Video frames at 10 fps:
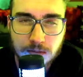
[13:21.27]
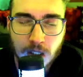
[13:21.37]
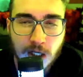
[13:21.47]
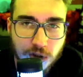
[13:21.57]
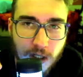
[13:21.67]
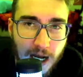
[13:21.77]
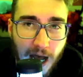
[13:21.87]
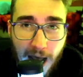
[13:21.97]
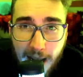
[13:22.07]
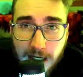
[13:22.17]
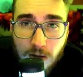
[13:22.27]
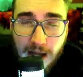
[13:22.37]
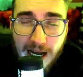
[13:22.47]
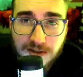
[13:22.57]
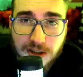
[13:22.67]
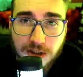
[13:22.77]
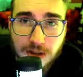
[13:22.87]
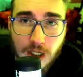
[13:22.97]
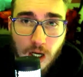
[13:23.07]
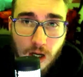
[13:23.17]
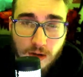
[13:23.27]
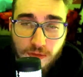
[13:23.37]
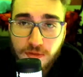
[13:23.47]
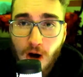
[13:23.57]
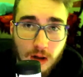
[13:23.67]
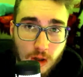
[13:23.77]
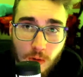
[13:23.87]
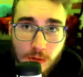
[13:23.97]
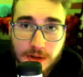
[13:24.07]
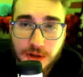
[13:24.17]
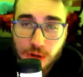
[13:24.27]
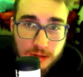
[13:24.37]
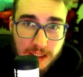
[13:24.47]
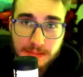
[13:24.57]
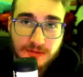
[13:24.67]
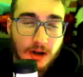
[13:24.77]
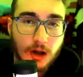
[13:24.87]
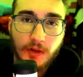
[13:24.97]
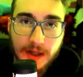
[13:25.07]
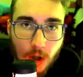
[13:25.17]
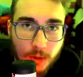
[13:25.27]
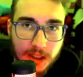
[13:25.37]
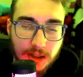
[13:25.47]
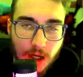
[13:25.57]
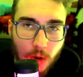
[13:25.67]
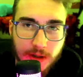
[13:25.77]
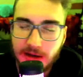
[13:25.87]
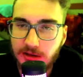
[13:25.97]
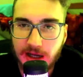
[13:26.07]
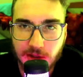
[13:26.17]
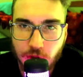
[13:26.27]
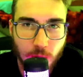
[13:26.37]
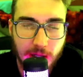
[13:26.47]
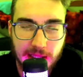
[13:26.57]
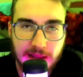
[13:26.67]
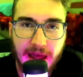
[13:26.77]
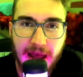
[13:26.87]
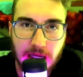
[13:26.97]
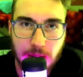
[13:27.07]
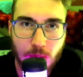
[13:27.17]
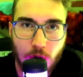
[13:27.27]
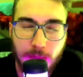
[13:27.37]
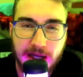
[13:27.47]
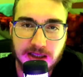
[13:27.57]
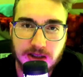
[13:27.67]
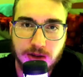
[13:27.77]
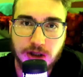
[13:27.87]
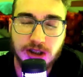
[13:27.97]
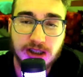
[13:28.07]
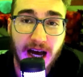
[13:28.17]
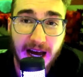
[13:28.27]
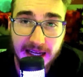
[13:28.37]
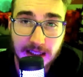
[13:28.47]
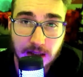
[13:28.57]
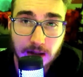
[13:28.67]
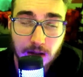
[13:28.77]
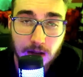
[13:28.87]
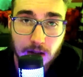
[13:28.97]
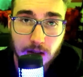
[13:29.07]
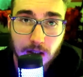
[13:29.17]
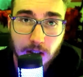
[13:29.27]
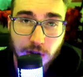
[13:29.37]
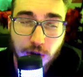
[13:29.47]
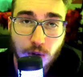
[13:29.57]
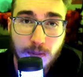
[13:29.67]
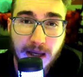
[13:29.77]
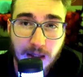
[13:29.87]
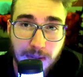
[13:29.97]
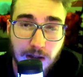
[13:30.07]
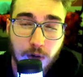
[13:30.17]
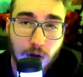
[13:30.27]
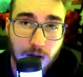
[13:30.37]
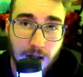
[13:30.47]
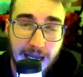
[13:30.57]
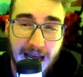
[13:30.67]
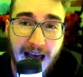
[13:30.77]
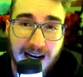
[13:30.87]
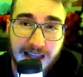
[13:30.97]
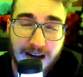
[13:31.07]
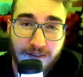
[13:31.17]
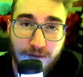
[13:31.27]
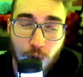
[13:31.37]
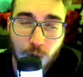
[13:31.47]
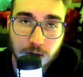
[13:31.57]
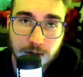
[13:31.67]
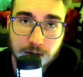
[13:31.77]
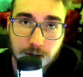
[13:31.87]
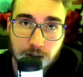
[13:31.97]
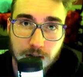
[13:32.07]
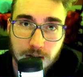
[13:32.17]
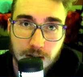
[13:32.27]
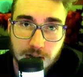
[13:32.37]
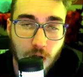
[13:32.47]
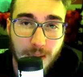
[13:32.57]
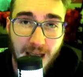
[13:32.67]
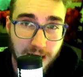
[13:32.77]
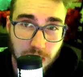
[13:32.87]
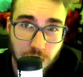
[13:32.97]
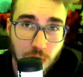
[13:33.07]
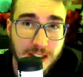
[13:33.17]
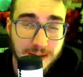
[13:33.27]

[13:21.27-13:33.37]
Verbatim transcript: so that I don't have to just follow the script, follow the okey doke. I don't got to do any of that anymore because it's designed to make me look and act like a fool. So I'm not going to do it.